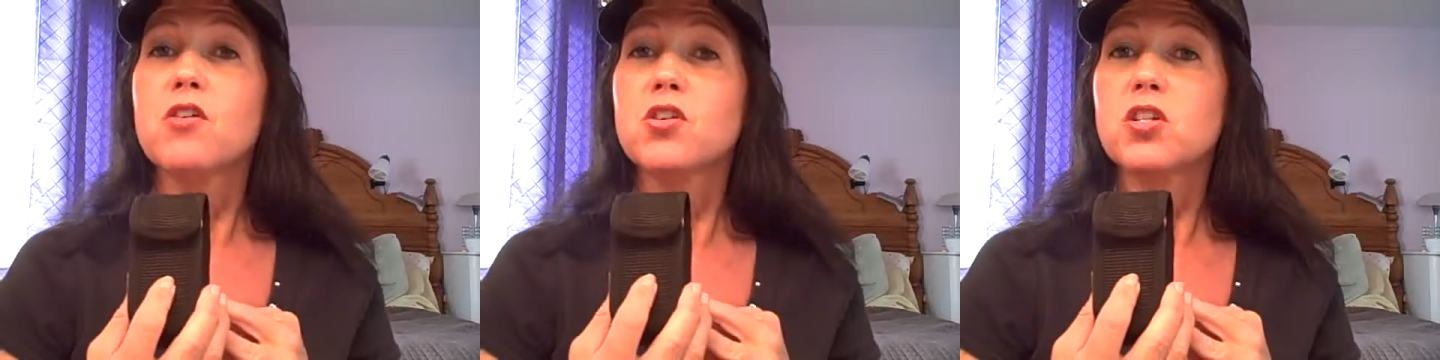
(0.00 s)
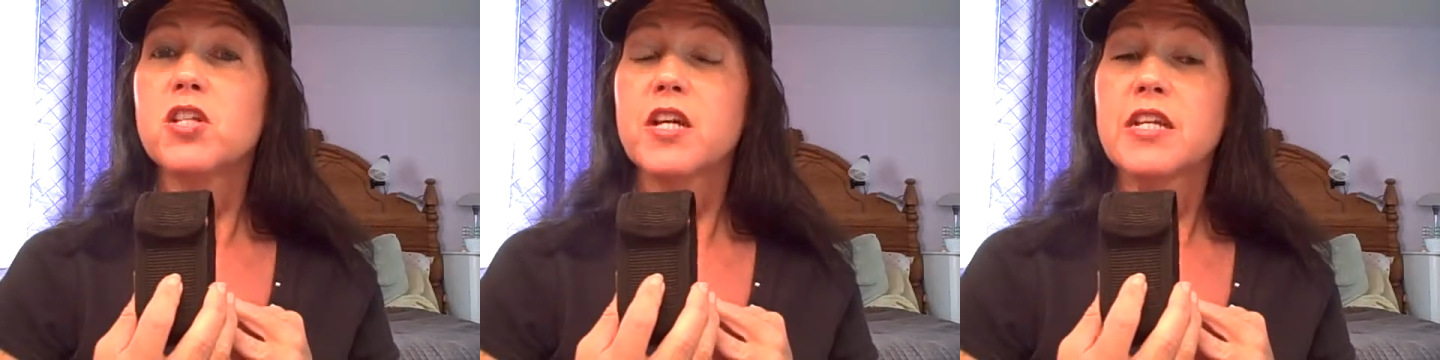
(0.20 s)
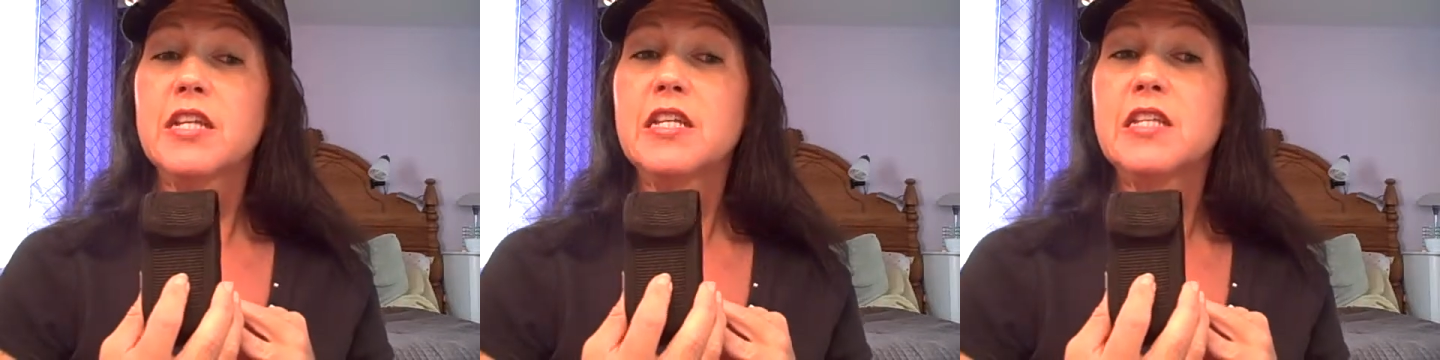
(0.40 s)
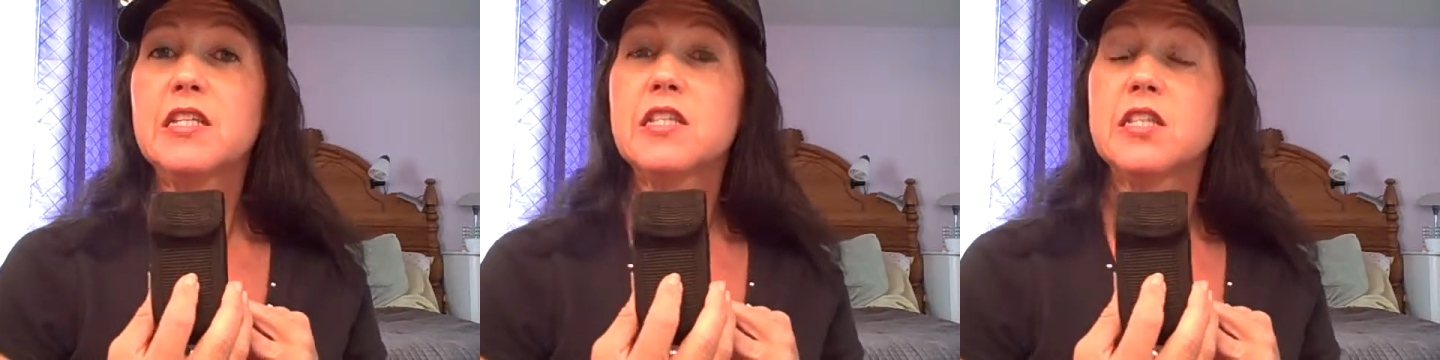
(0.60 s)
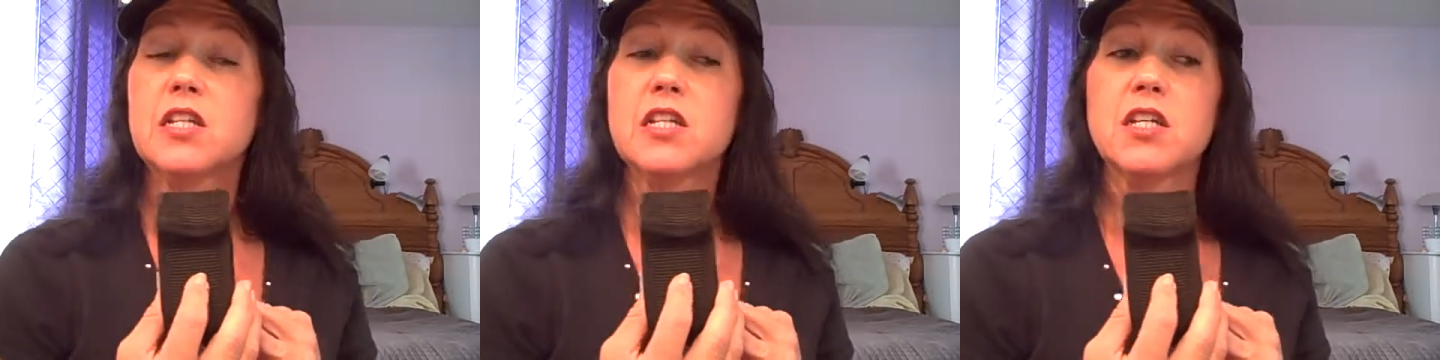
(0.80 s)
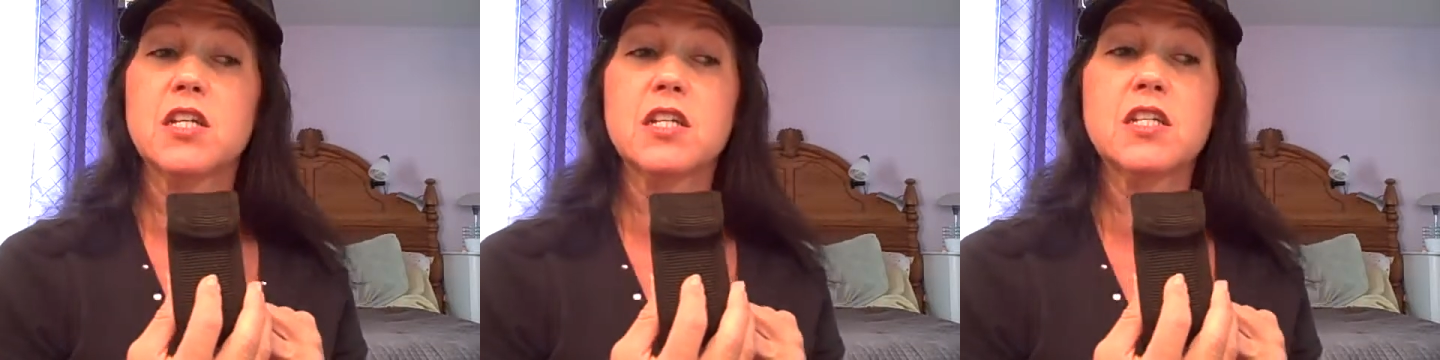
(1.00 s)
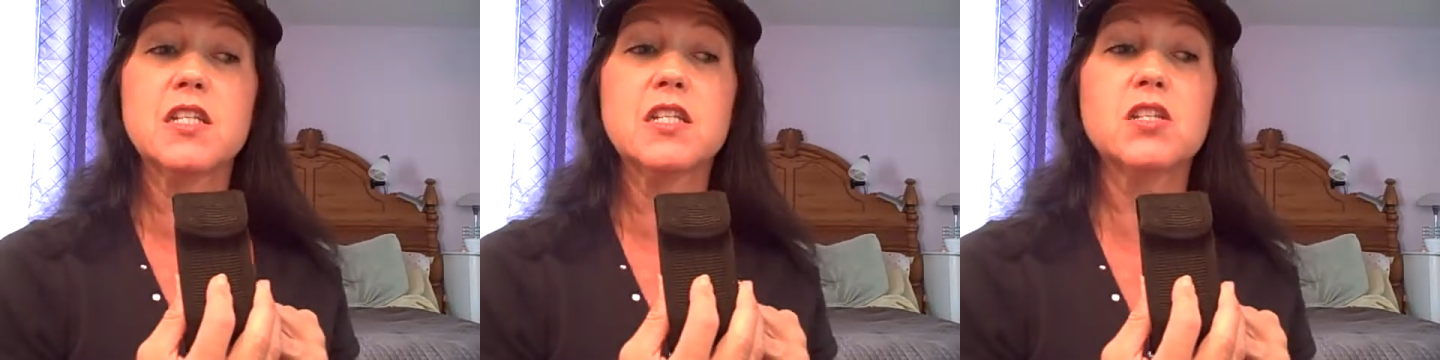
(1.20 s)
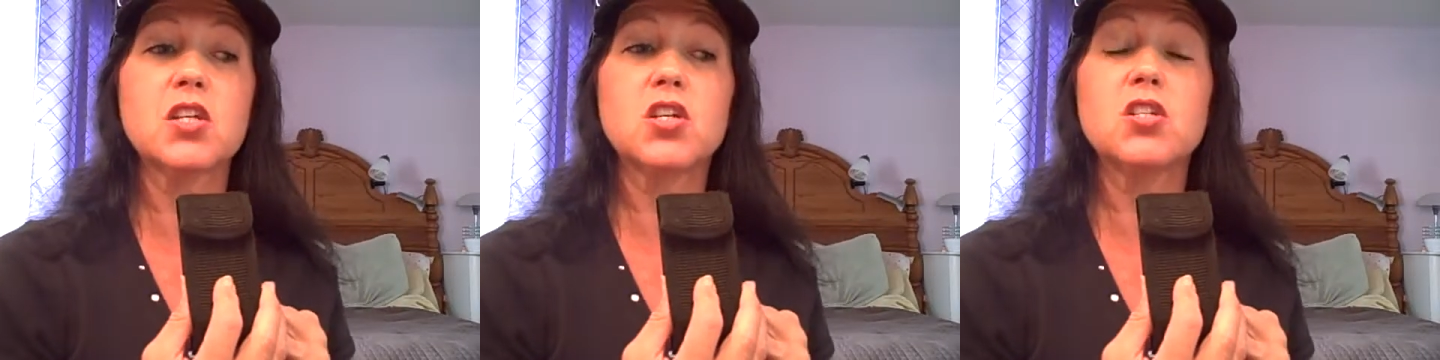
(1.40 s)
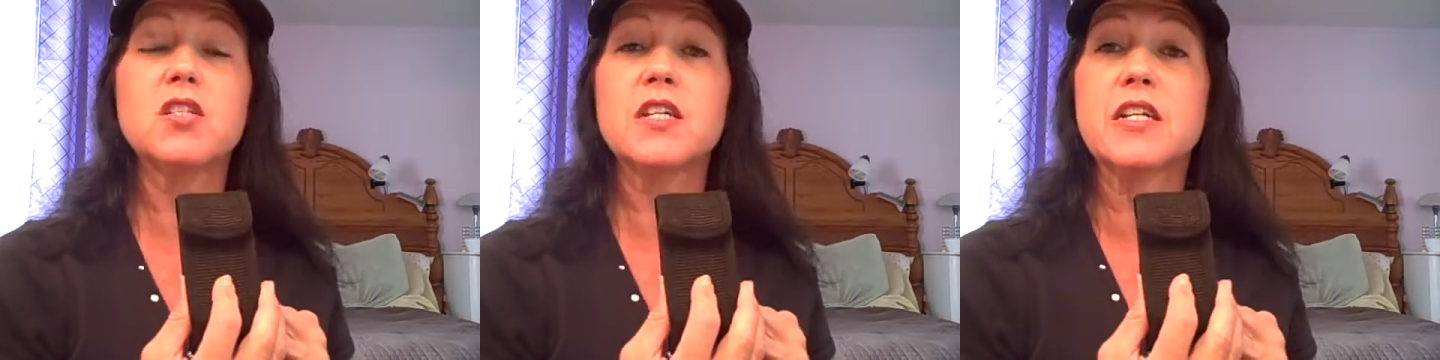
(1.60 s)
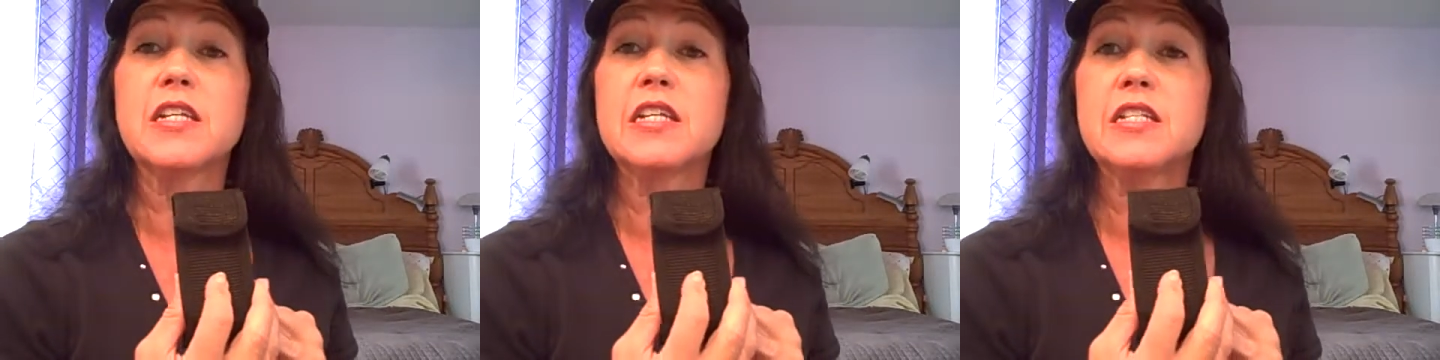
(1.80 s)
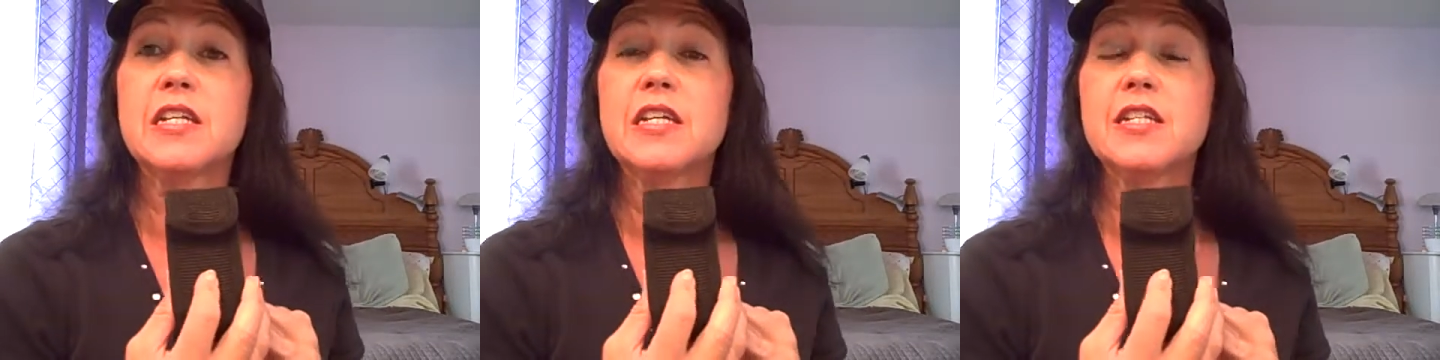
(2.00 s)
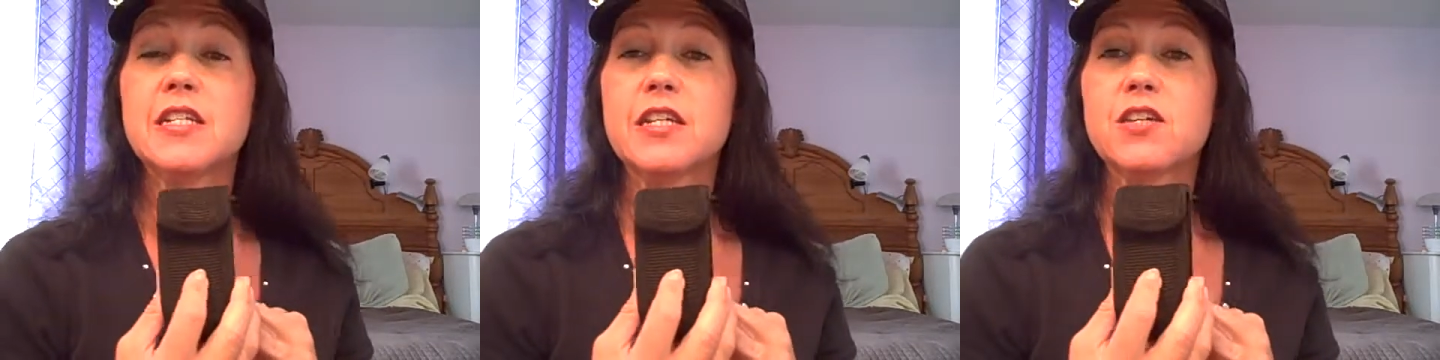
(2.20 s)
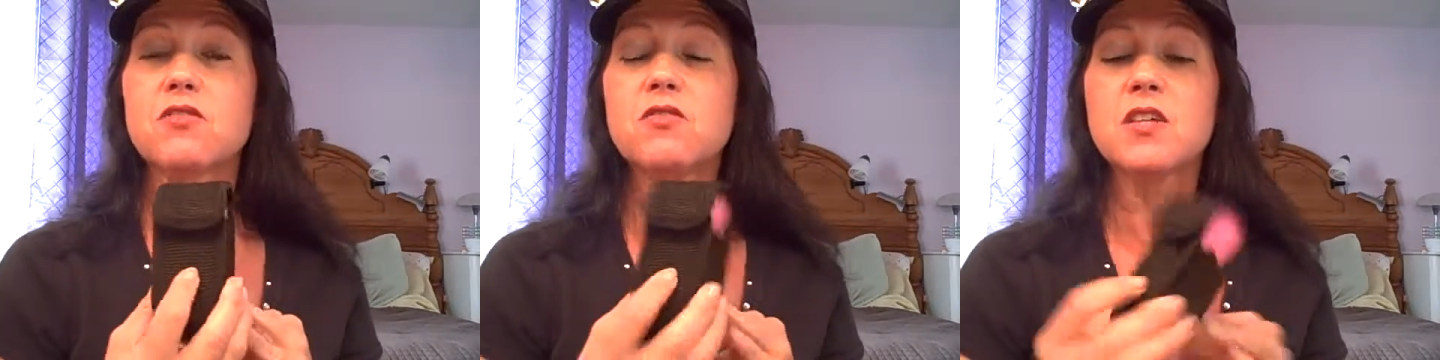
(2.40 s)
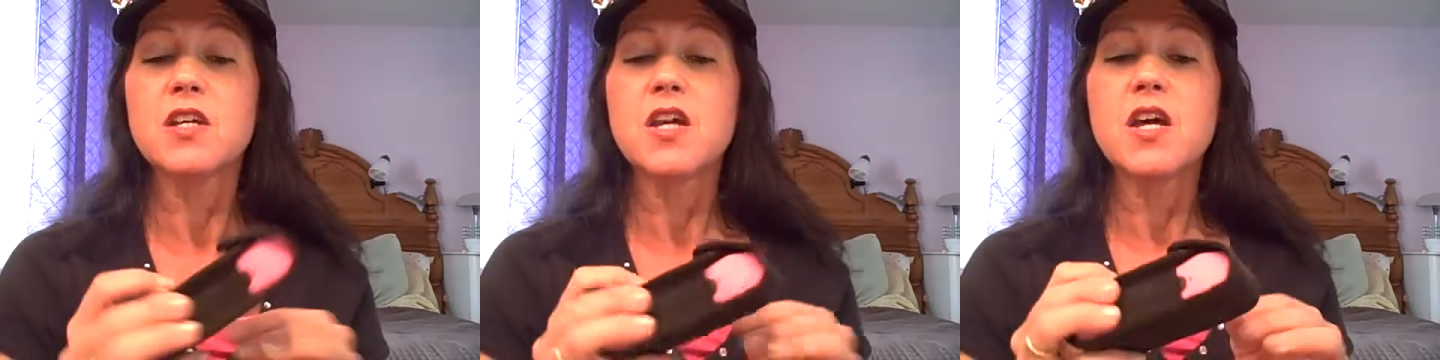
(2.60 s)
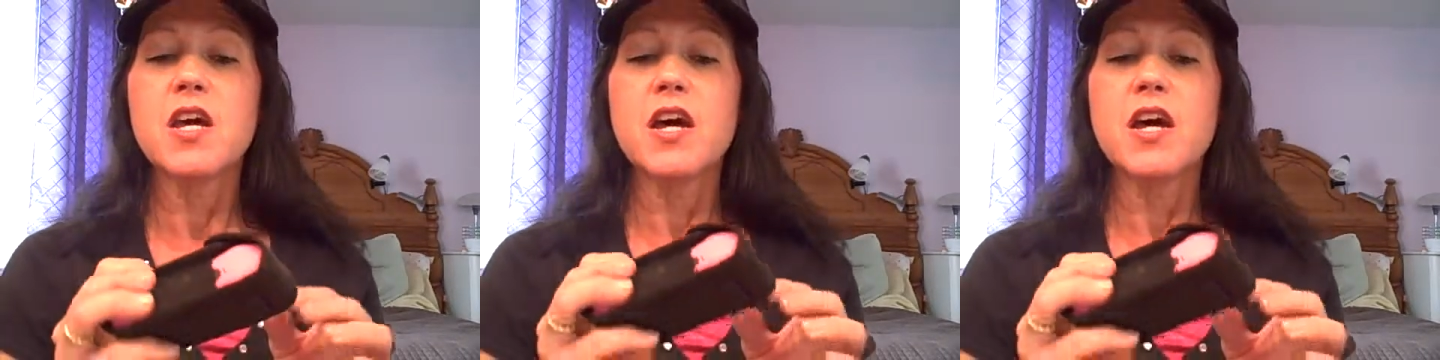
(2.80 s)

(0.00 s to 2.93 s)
our tiny stun gun. It's called Tiny Takedown.